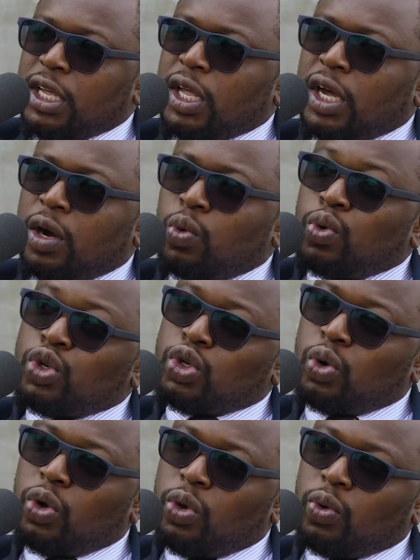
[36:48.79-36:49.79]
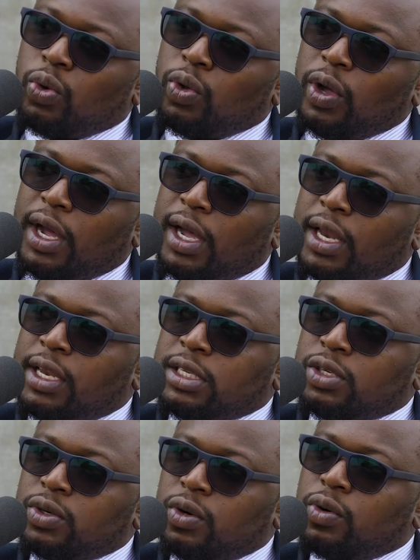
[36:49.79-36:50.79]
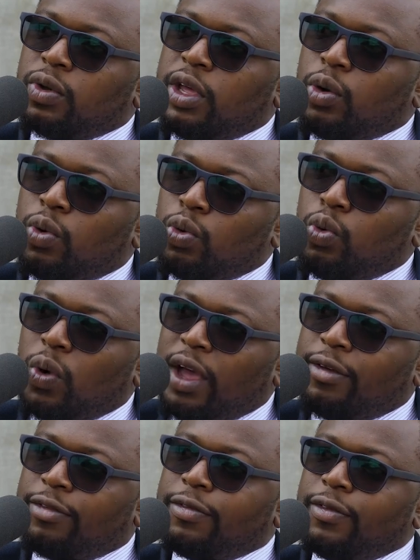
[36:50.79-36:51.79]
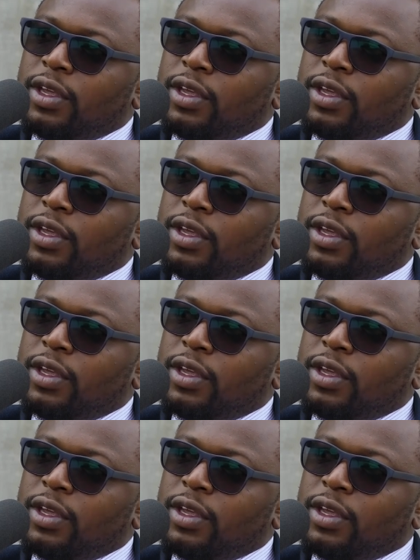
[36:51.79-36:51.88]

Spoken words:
will show you. And, a good wife